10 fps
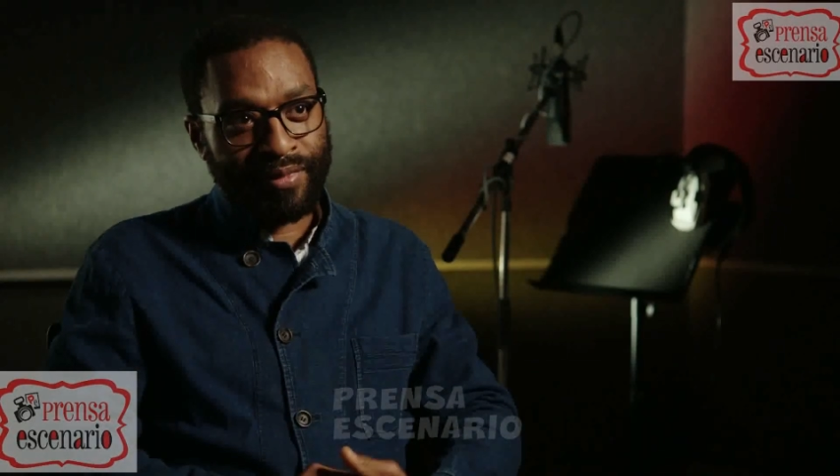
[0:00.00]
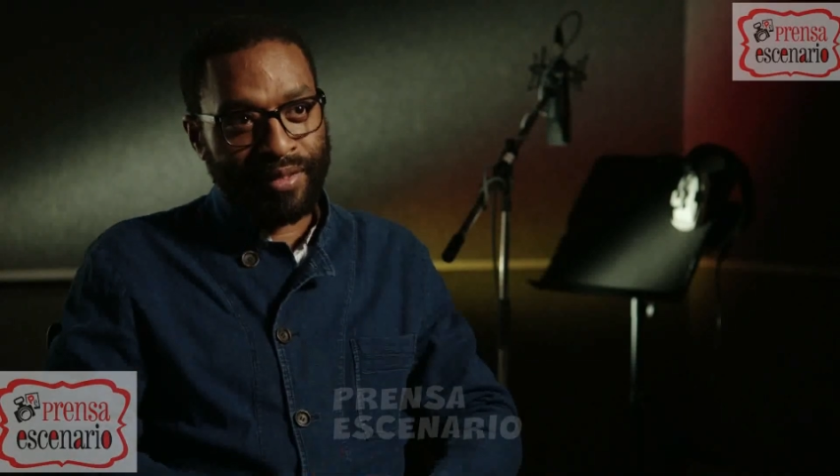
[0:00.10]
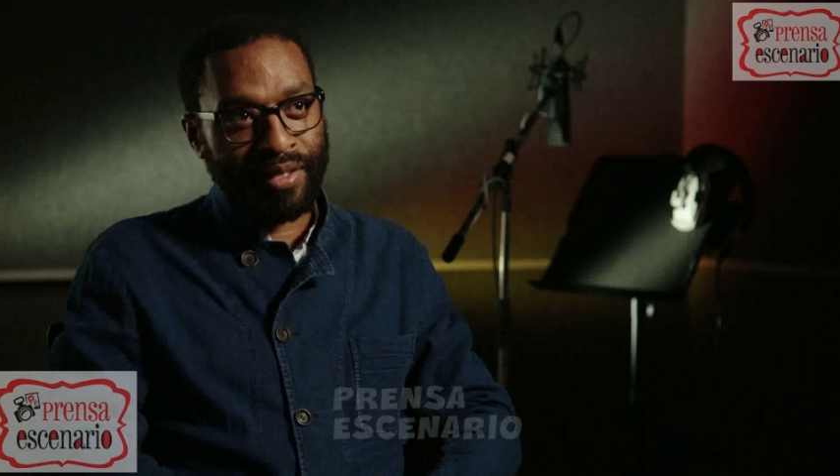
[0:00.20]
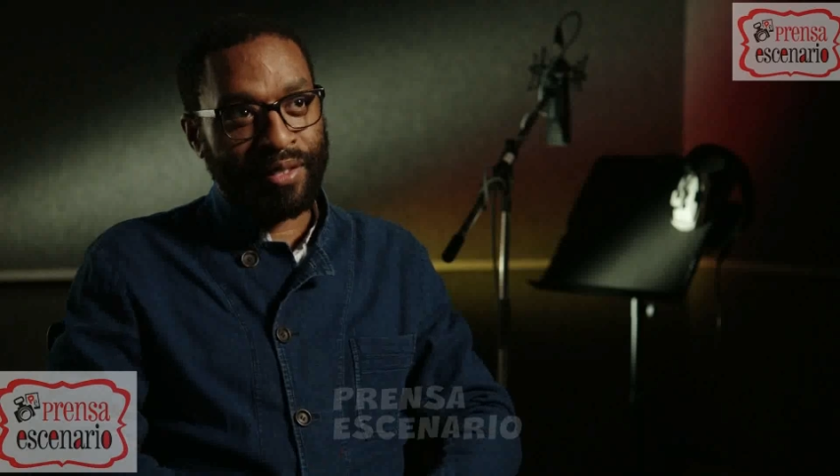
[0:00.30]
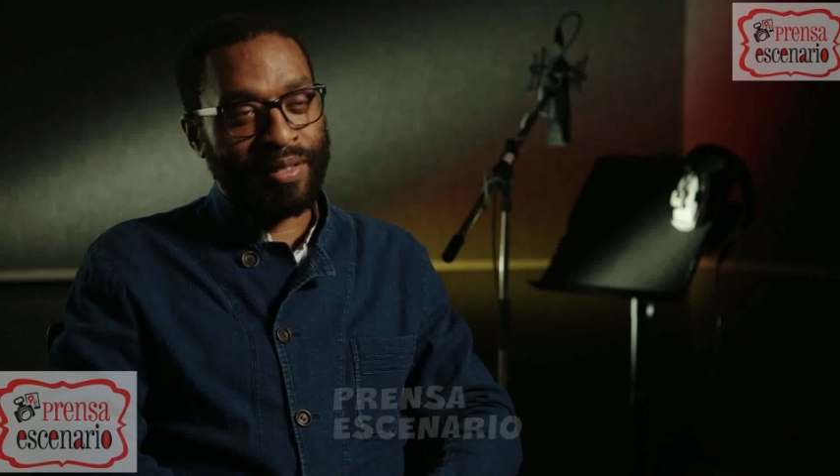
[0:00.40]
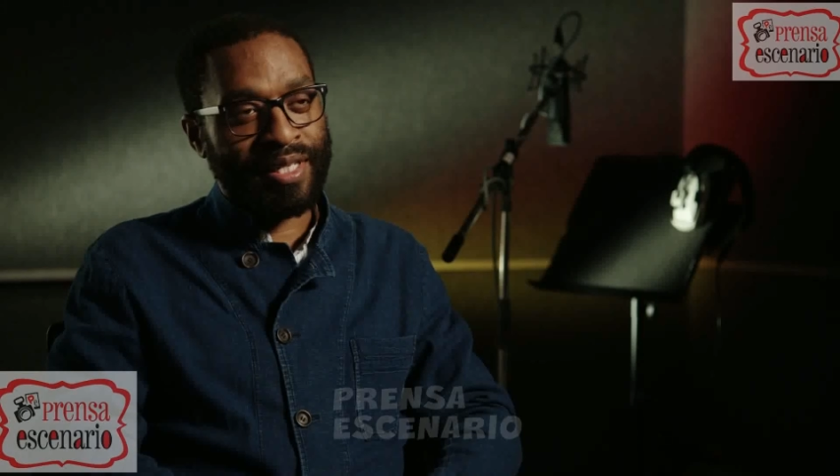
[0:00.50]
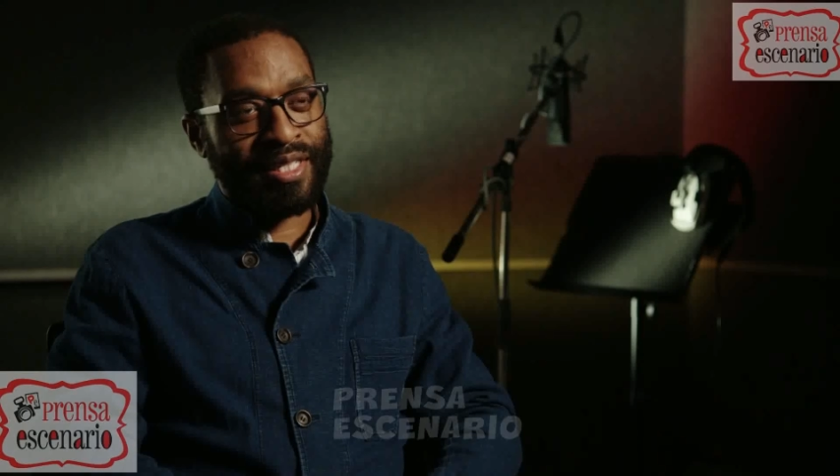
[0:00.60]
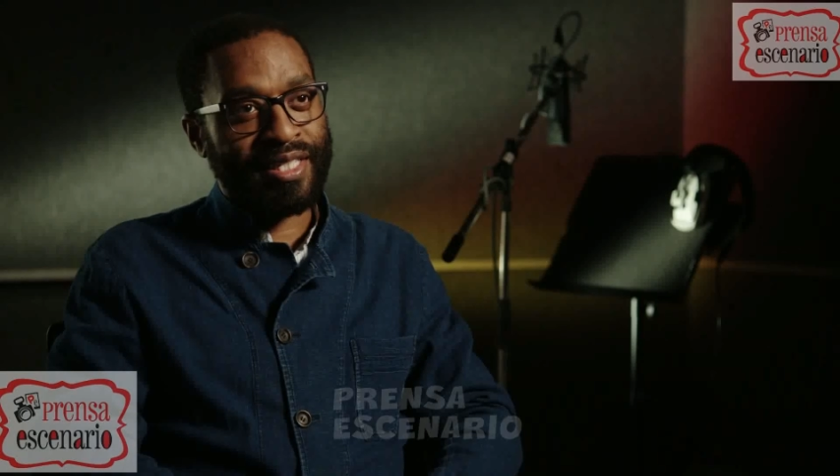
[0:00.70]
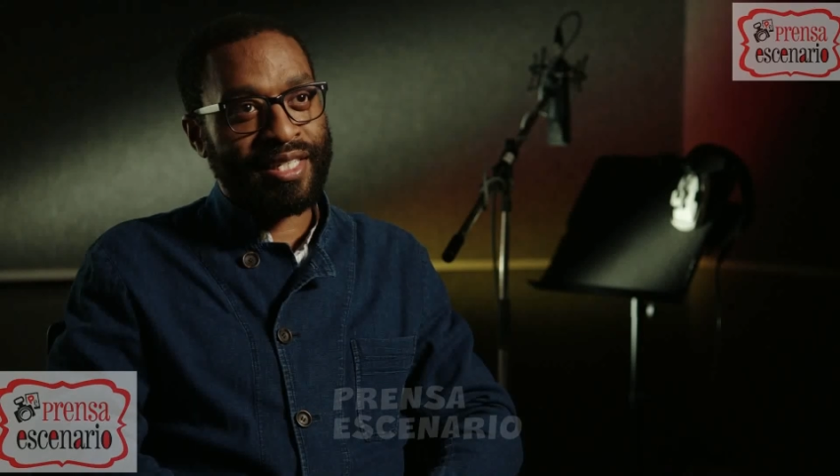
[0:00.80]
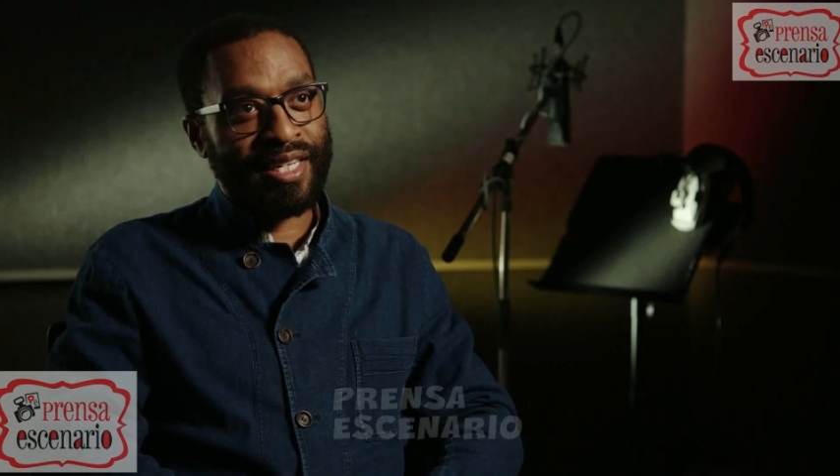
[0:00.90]

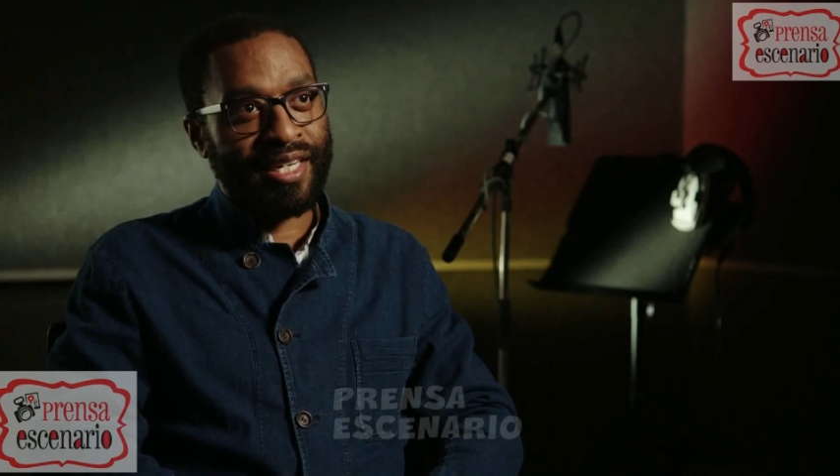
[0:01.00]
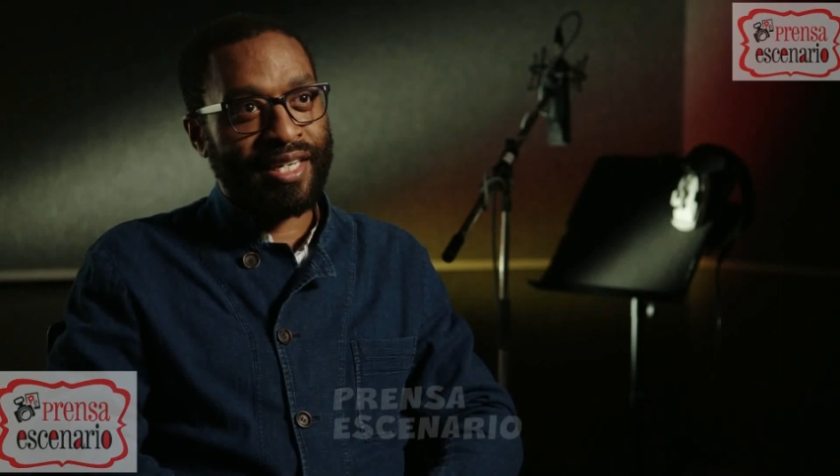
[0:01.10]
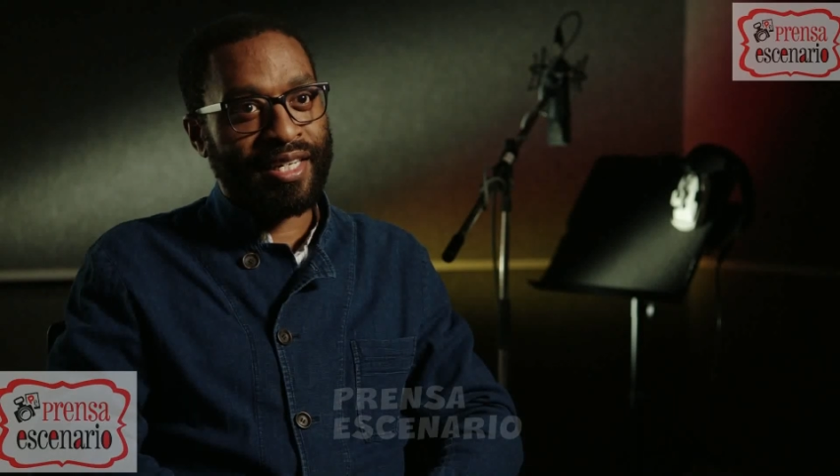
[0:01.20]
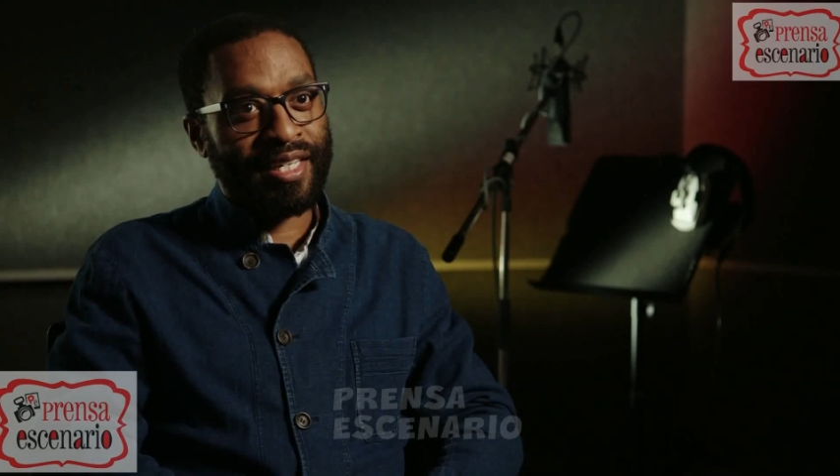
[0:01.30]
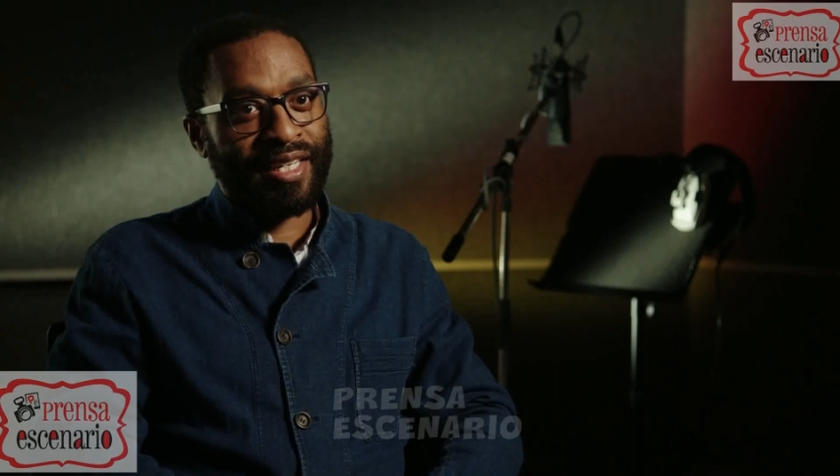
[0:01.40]
It's. I